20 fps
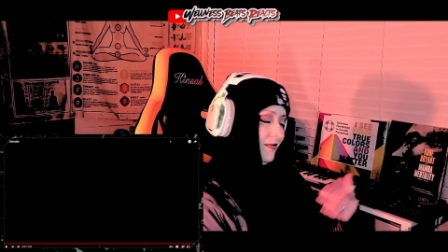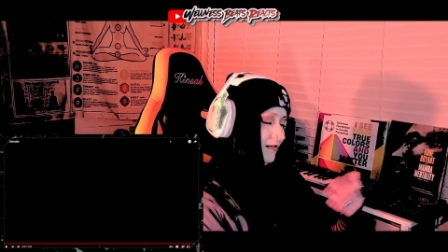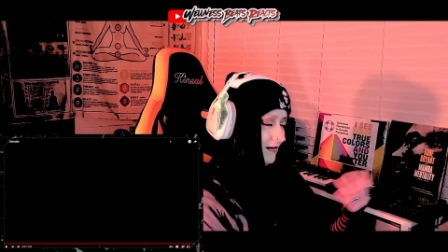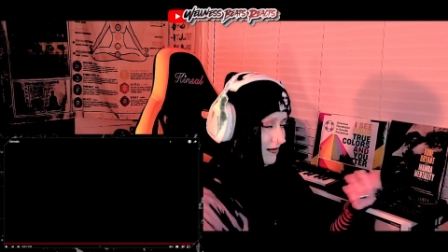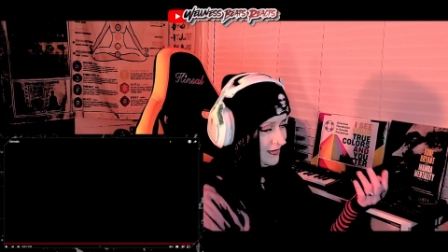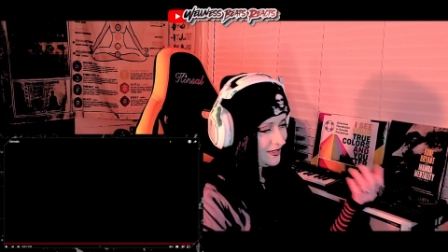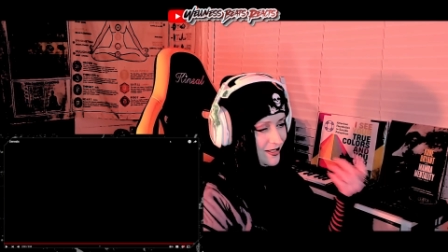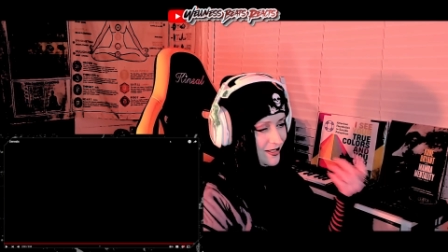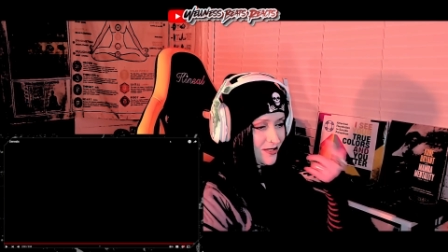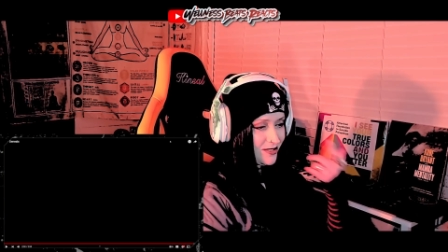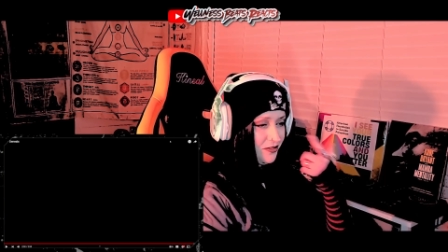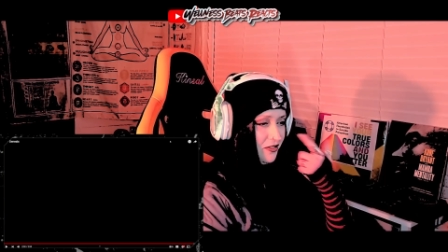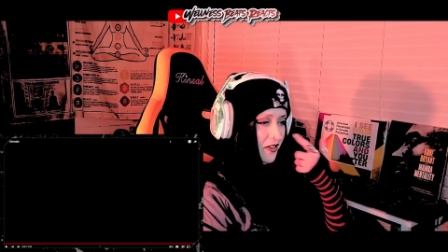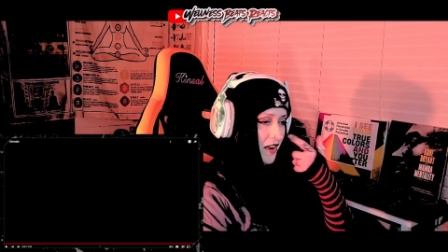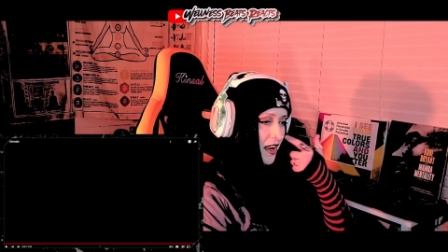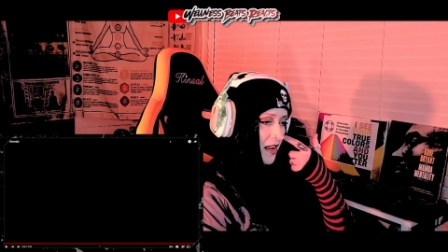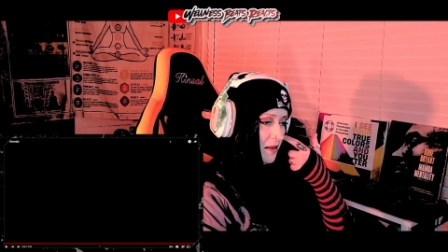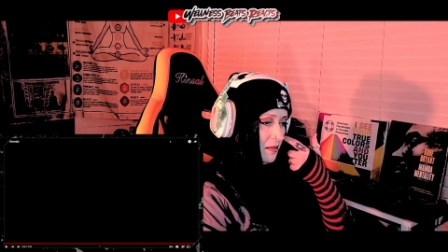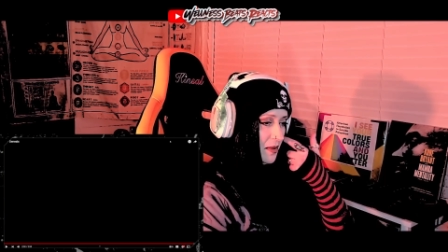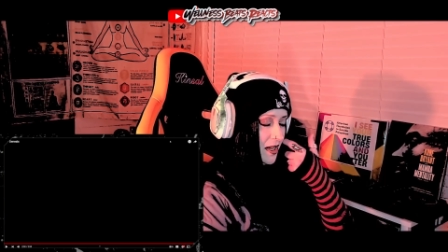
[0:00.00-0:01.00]
just
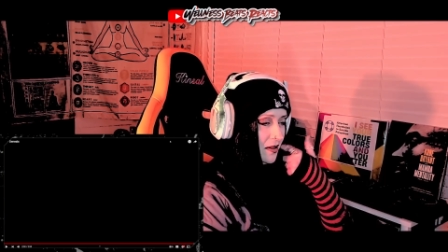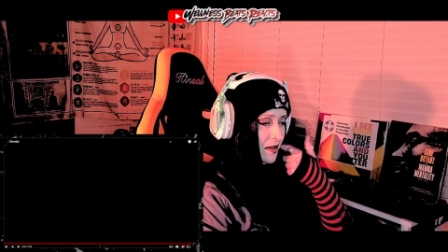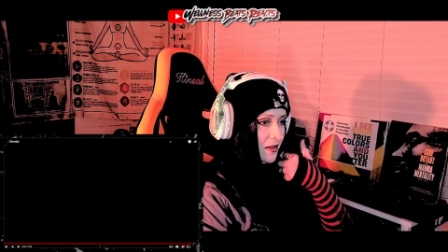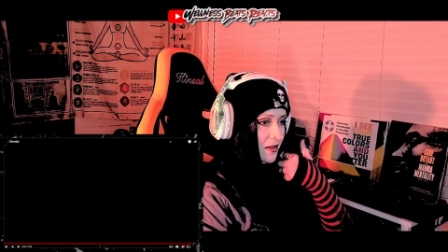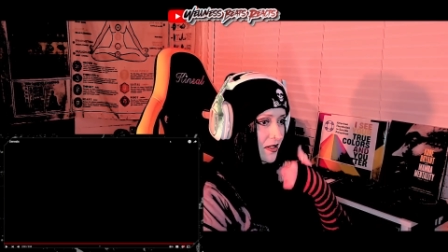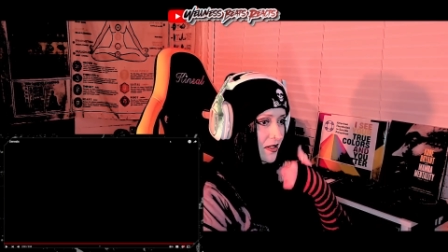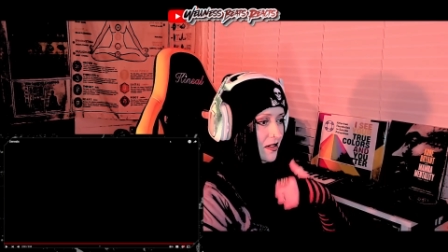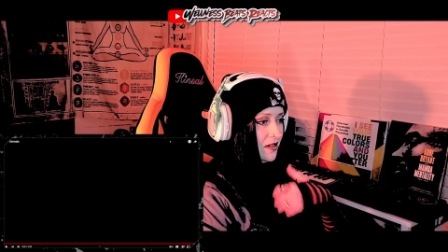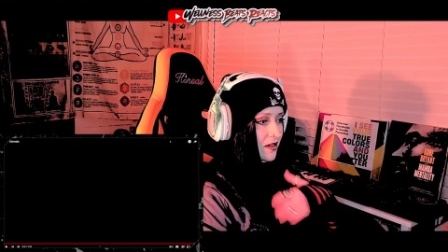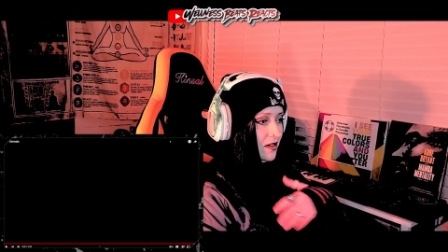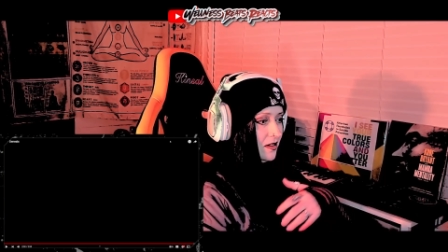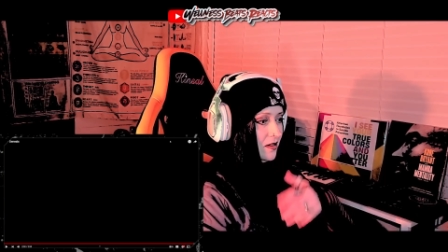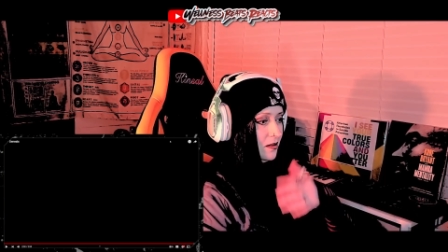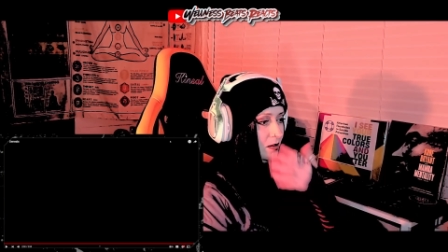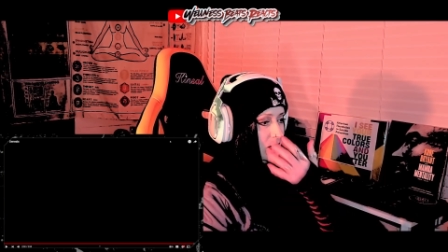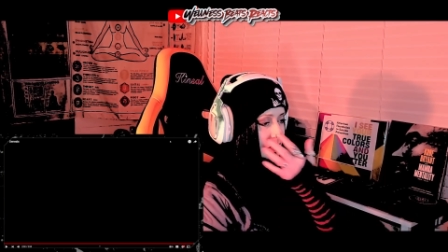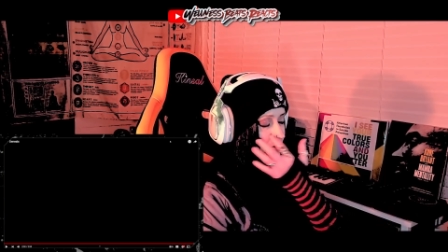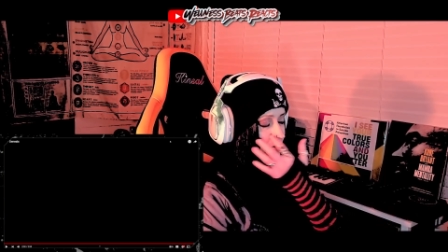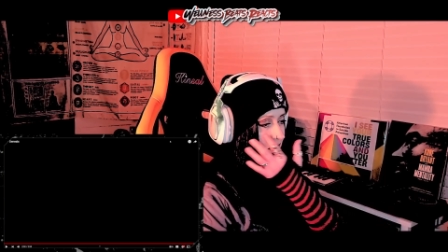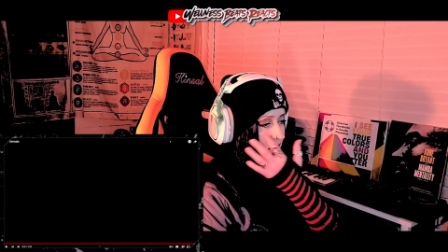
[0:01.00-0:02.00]
vibing out to the
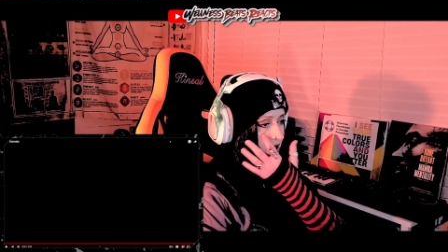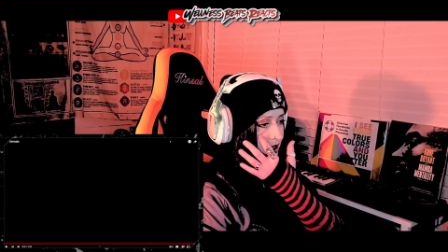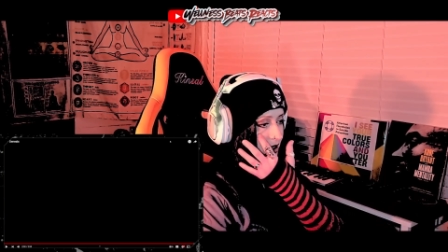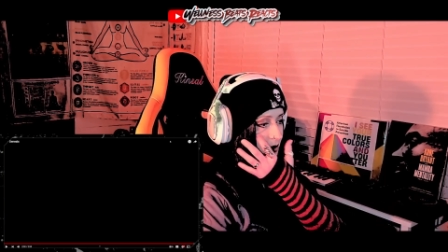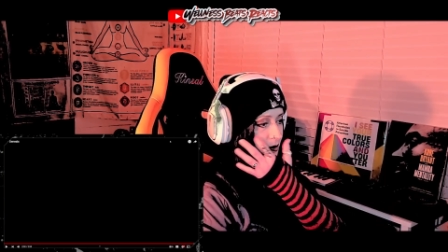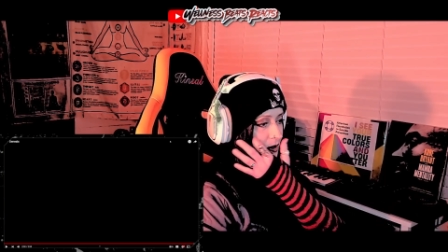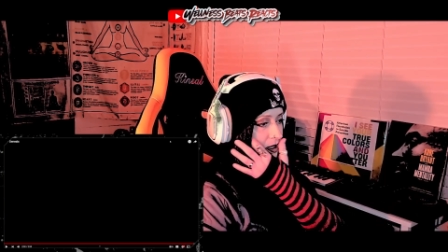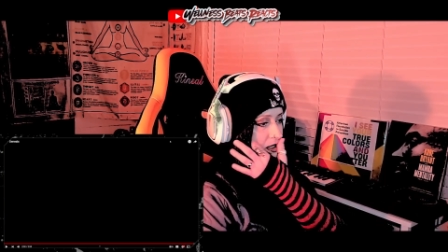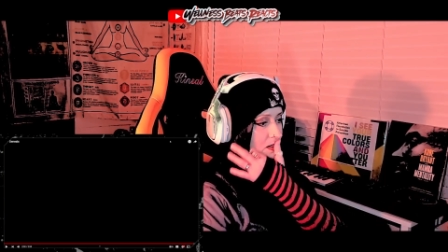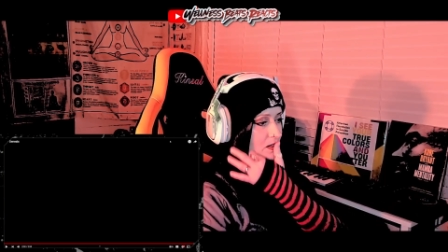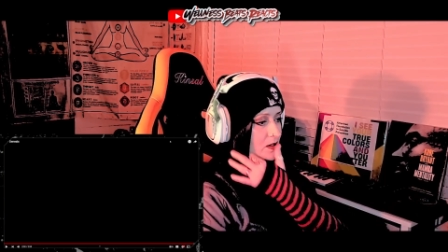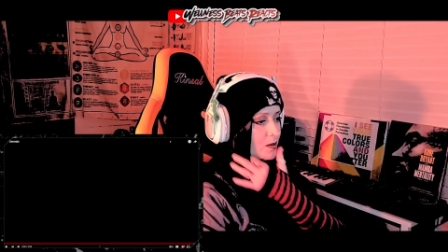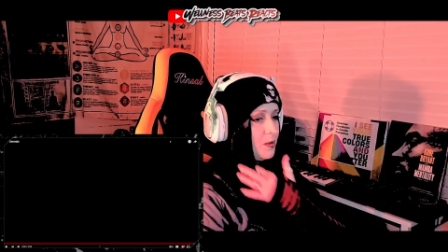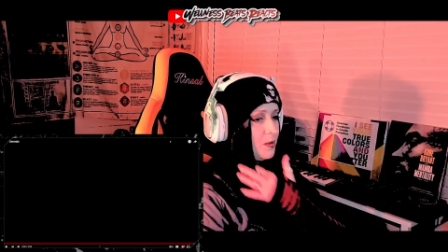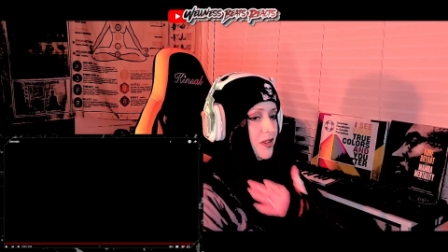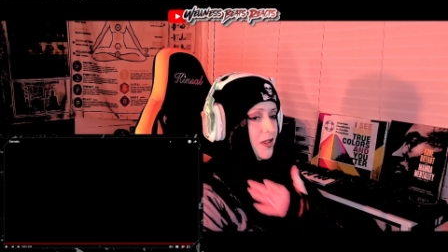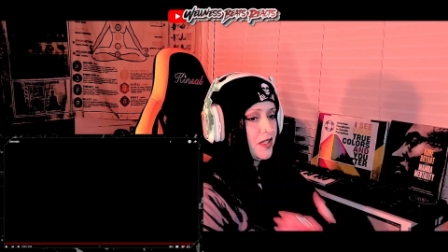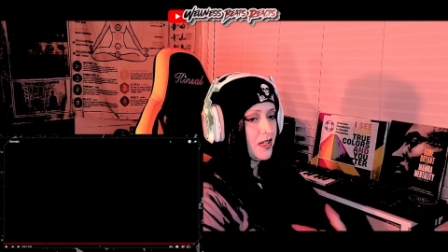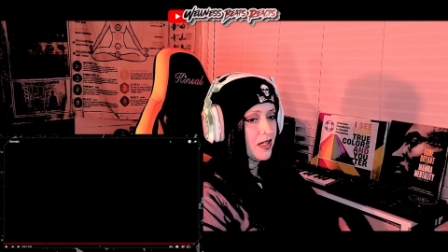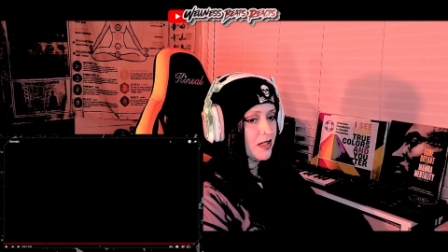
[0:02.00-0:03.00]
music and the beats, but
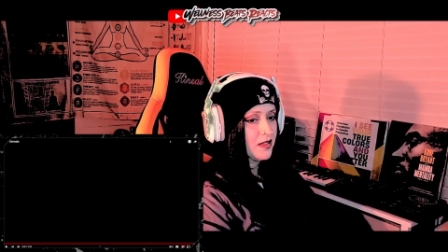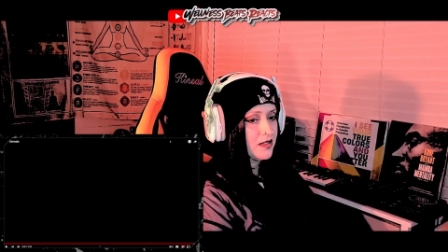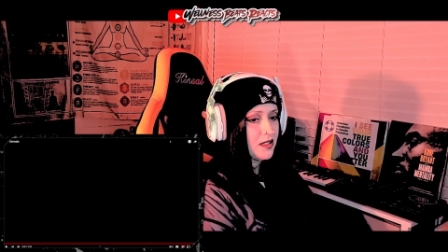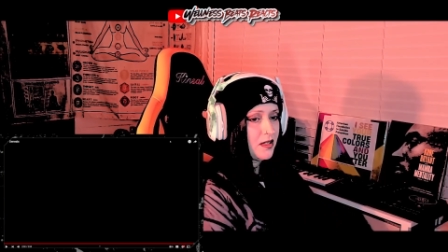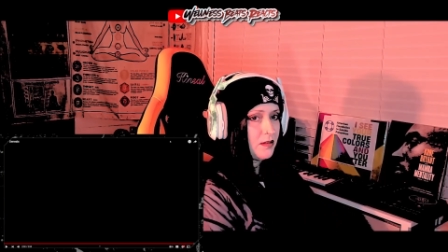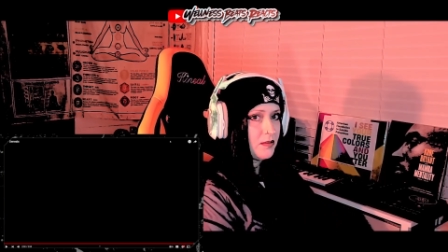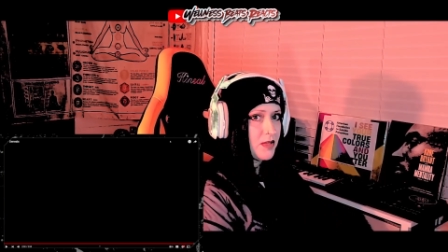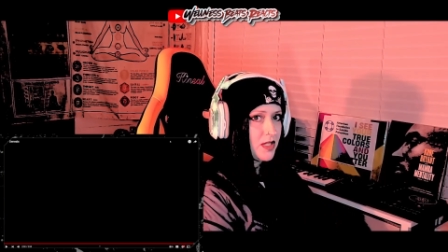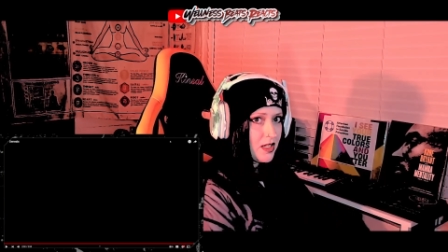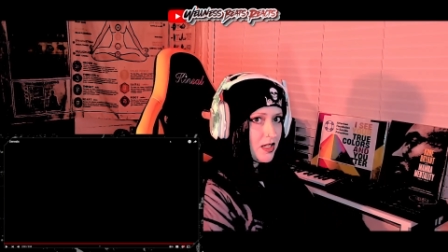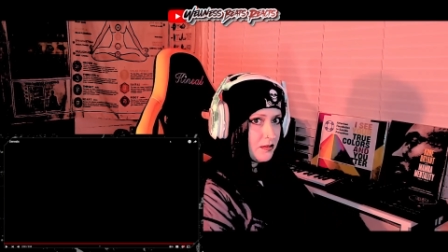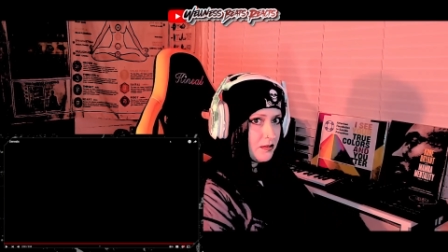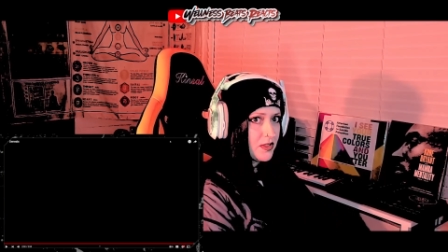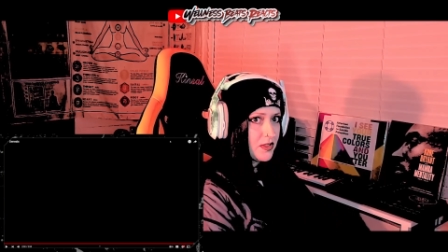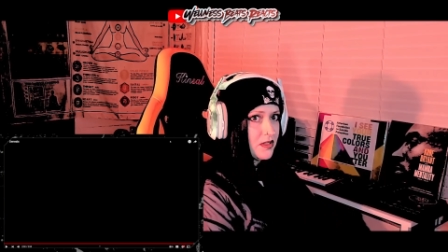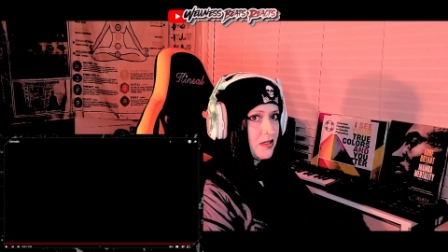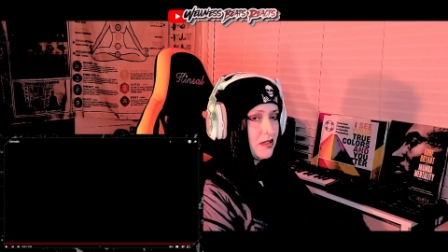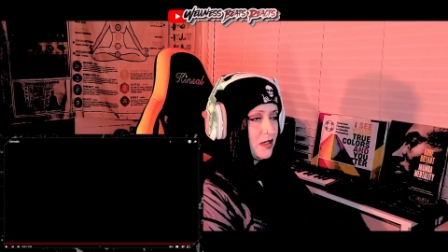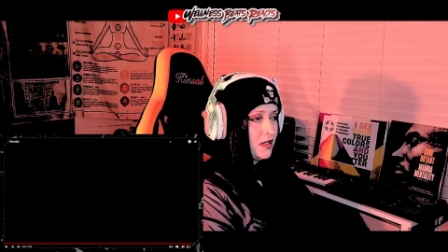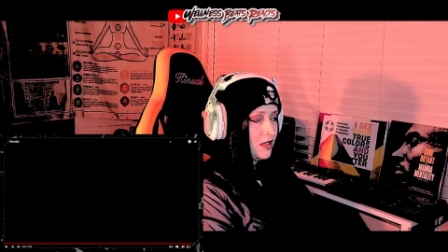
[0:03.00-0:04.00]
then at the same time, just
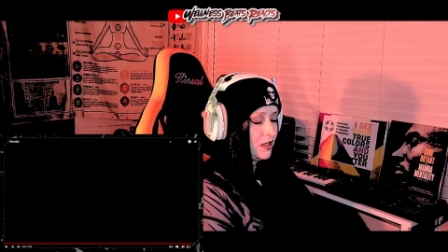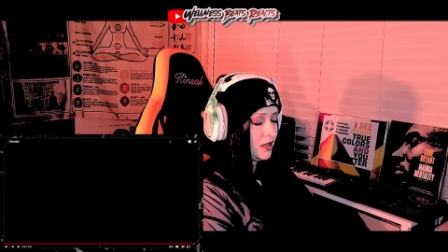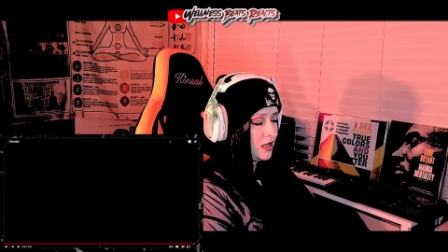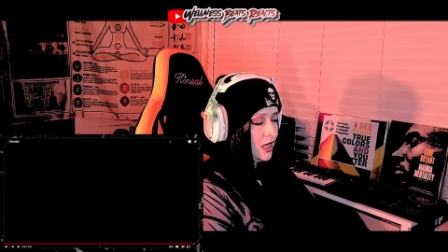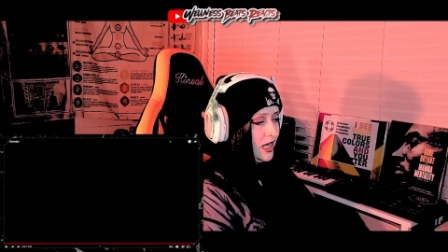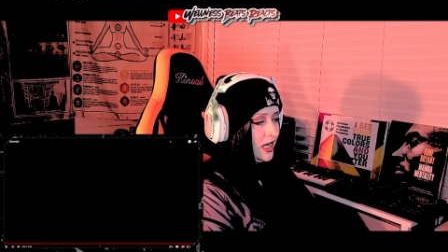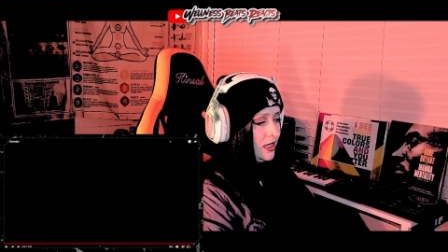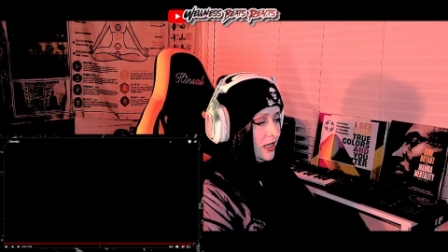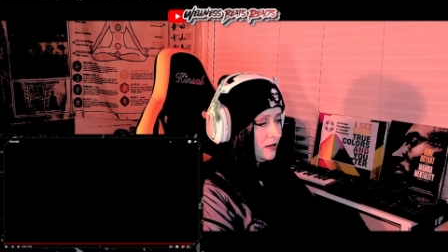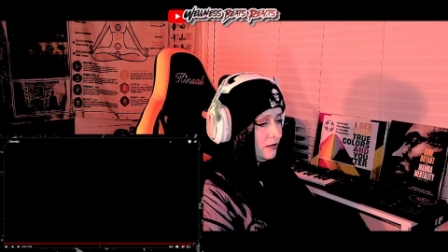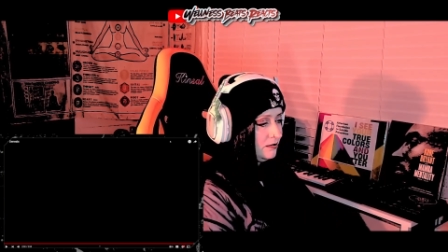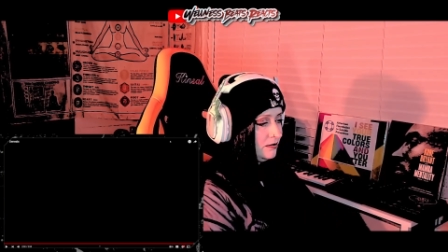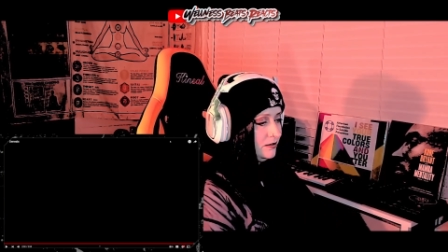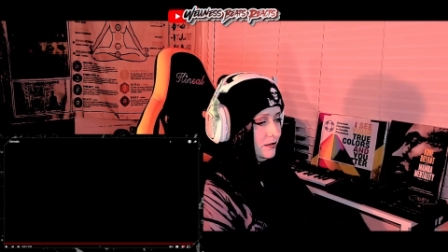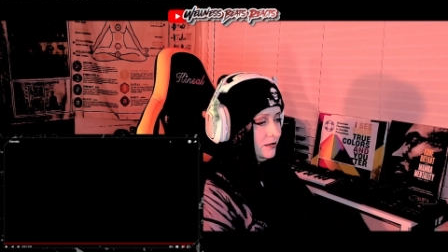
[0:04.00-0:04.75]
like, damn,